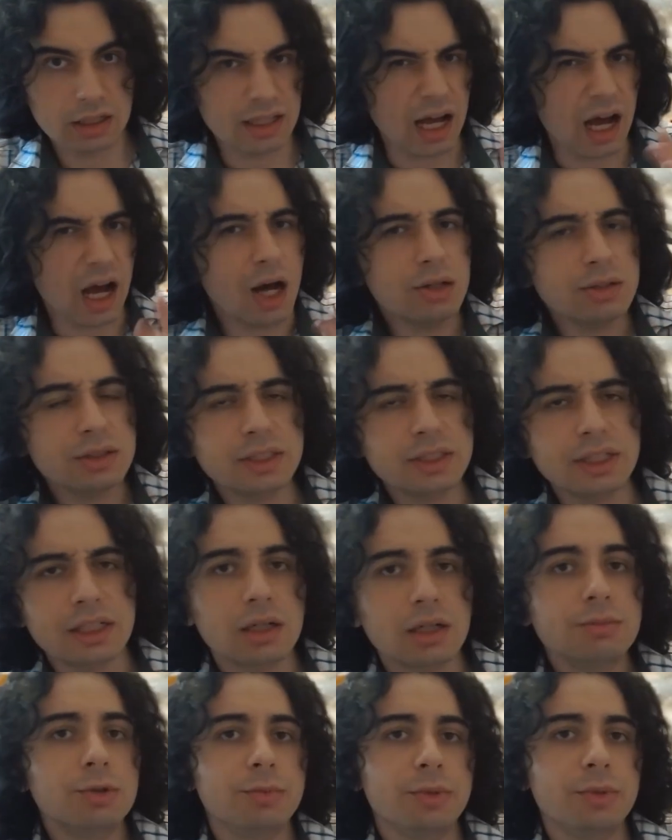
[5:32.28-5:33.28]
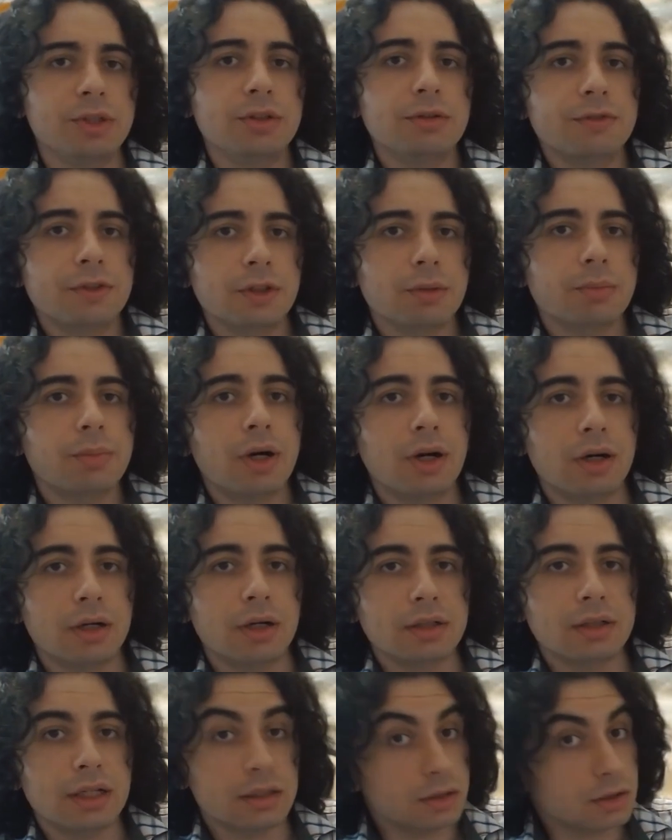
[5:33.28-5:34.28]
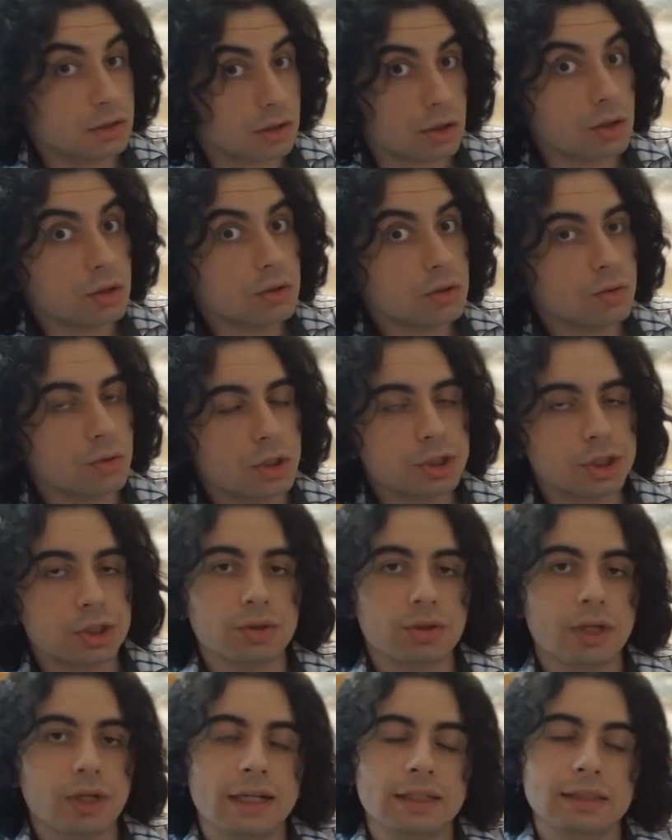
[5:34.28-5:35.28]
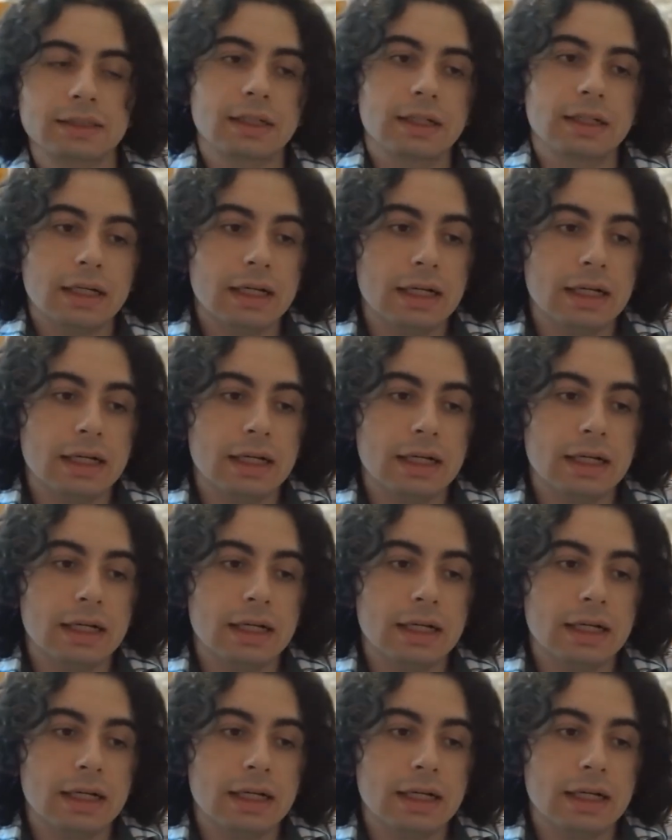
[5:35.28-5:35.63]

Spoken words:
Now, how did they come to be drifted apart? That is a good question to ask.